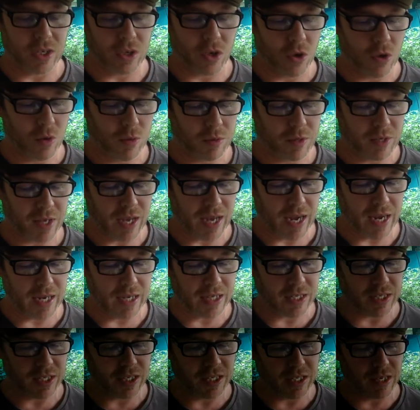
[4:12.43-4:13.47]
Holmes guy
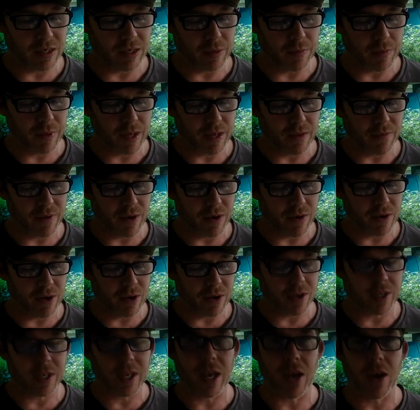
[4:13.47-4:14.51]
doesn't seem to be a very
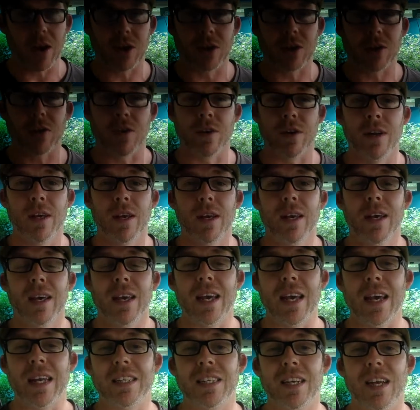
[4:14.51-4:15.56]
good character. And
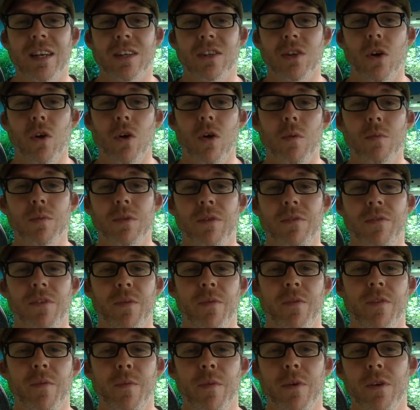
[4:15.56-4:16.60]
H. Holmes, if you're
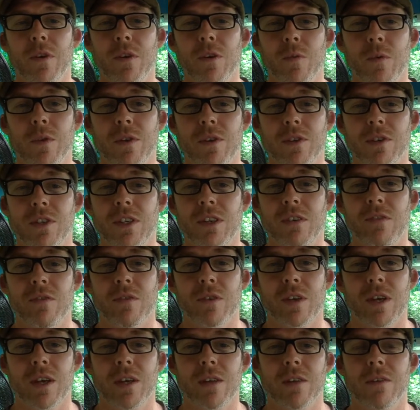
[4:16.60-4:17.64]
familiar with your serial
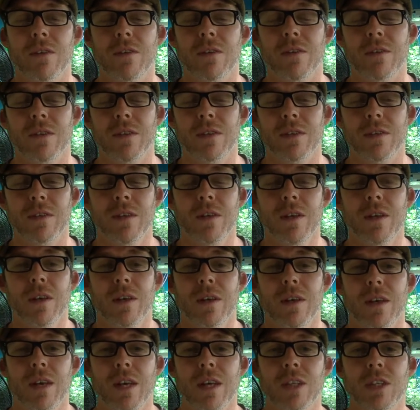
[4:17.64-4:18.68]
killer
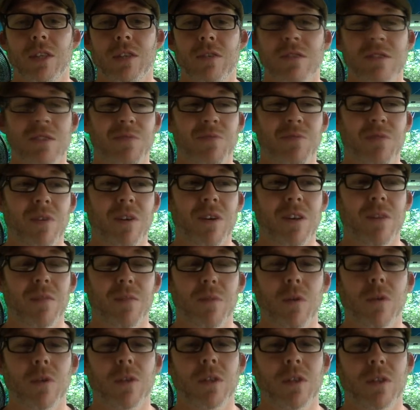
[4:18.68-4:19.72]
history, is probably the
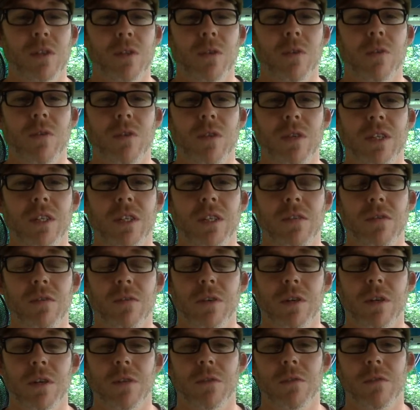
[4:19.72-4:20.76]
most notorious serial
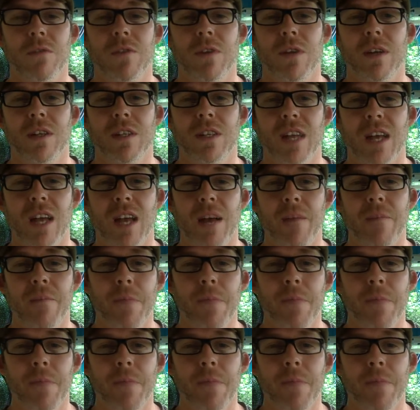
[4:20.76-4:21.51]
killer of all time.